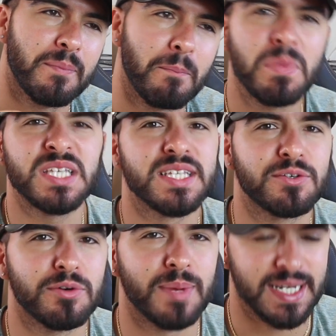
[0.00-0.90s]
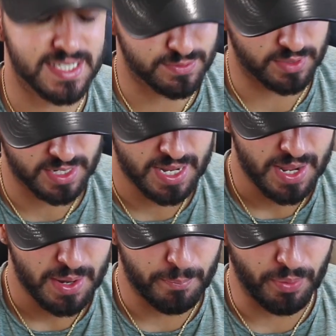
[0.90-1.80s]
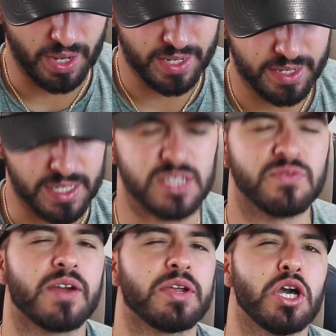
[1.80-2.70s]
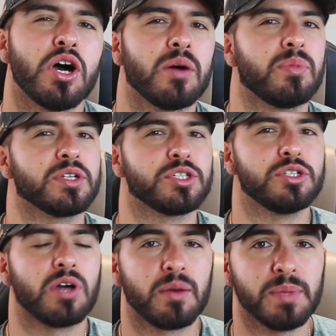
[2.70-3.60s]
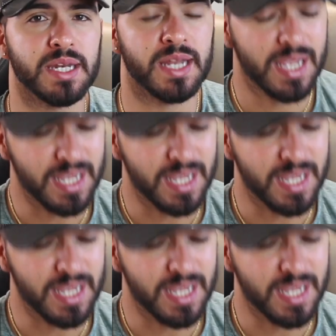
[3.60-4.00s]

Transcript: mystical about this one. But it's very urban, do you know what I mean?